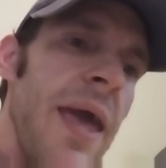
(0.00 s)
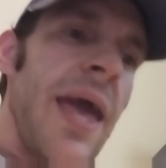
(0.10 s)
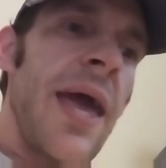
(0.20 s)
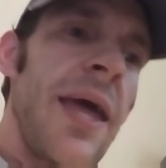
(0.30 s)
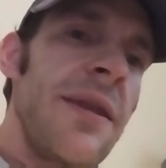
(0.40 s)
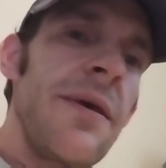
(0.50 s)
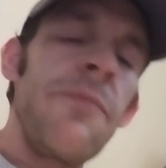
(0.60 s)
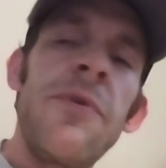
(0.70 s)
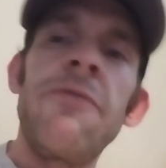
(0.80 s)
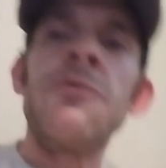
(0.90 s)
And
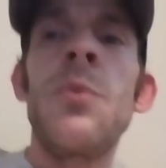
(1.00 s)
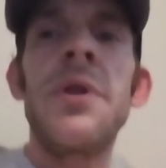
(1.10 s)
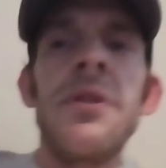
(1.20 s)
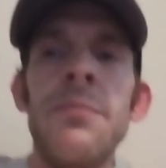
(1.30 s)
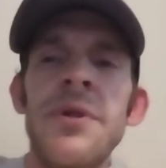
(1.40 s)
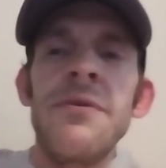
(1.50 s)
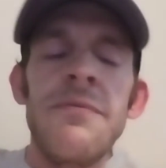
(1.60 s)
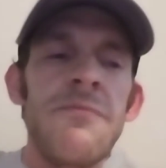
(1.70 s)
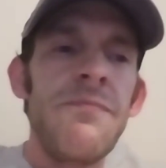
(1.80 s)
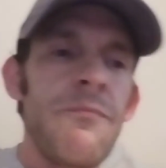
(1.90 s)
if you want
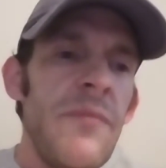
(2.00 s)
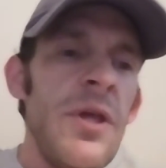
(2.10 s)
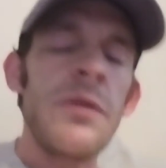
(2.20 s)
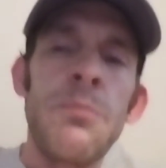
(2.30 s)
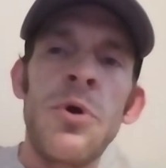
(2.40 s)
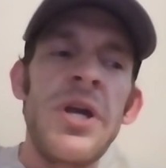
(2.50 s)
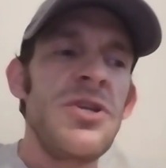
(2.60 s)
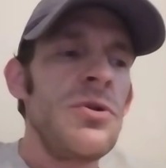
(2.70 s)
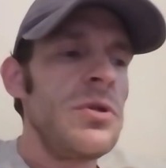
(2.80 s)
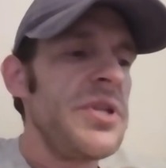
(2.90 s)
something
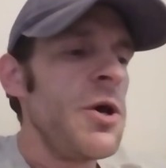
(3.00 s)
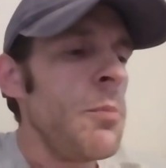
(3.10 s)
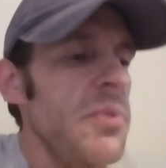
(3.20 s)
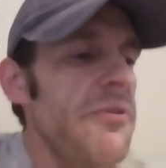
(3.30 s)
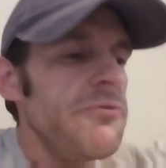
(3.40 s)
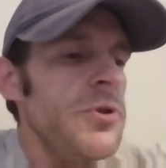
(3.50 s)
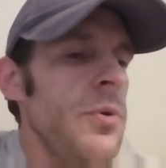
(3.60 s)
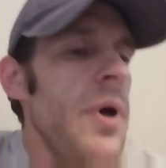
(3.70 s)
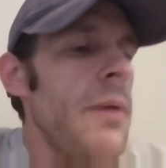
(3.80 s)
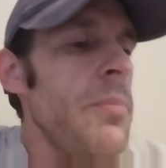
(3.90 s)
inspirational to help lift
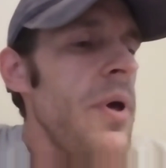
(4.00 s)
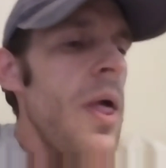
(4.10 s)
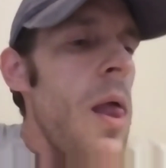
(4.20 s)
you up,